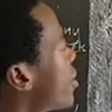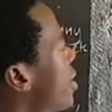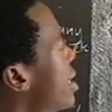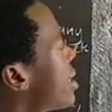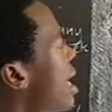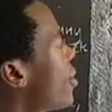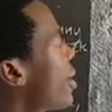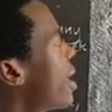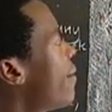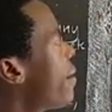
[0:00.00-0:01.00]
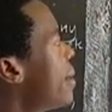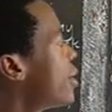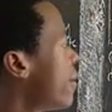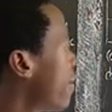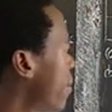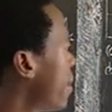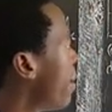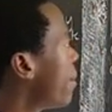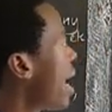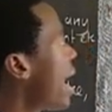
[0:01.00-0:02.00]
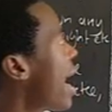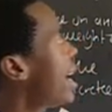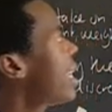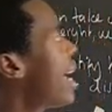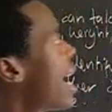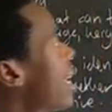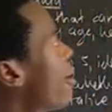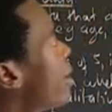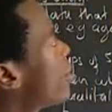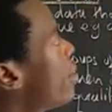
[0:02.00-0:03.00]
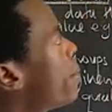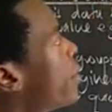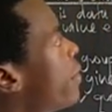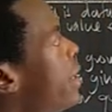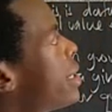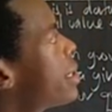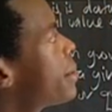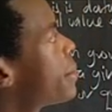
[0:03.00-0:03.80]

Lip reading: students and you get information from them. Any other way to improve it?